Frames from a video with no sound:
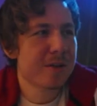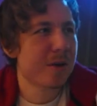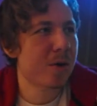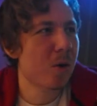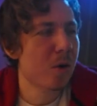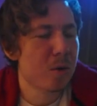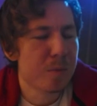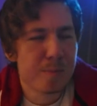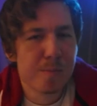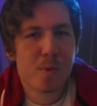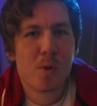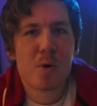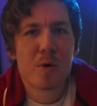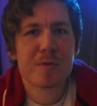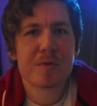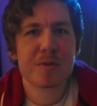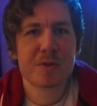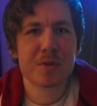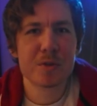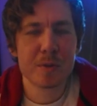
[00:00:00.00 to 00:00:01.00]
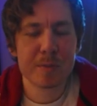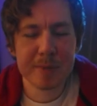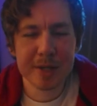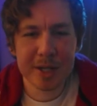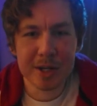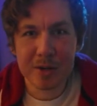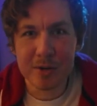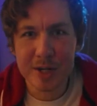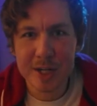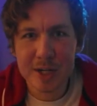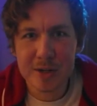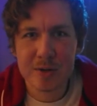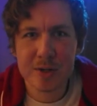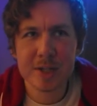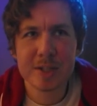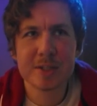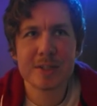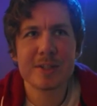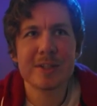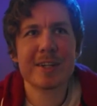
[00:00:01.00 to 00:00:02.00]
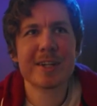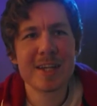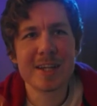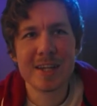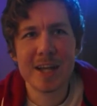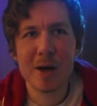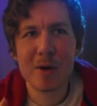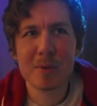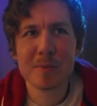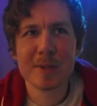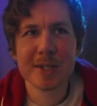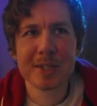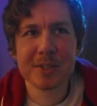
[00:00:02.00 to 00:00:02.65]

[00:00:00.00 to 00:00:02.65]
the Hulk morphs into a big green creature. That would be